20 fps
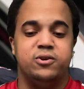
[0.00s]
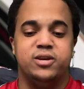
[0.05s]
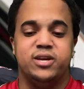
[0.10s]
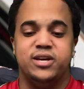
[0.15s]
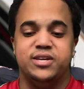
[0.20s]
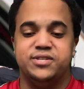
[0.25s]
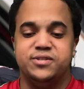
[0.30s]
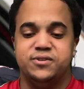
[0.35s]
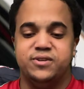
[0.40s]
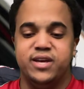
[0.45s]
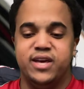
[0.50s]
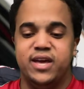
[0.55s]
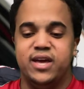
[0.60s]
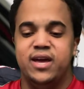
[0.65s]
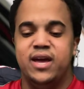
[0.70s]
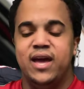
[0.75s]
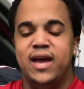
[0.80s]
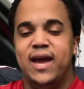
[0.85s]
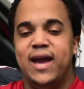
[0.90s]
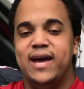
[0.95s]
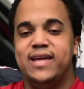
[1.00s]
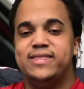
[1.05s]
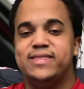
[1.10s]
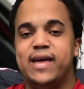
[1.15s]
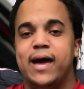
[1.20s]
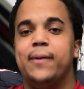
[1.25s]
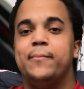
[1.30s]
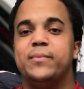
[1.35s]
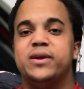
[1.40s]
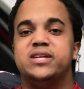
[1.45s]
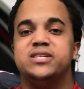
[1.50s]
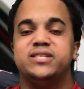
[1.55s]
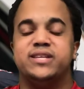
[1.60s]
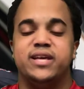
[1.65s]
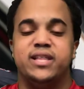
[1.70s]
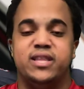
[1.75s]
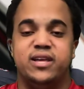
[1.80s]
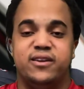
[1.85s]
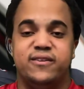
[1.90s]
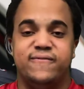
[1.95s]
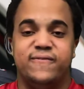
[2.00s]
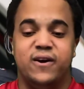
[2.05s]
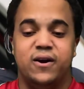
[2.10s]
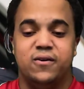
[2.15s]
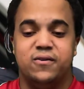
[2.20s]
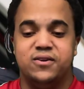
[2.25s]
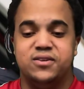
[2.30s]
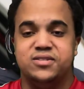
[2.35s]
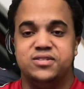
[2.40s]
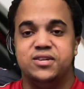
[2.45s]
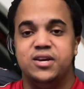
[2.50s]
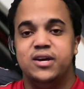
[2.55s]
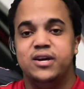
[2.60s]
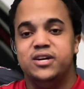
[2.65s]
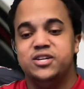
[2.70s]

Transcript: yesterday, and that means the Atlanta Falcons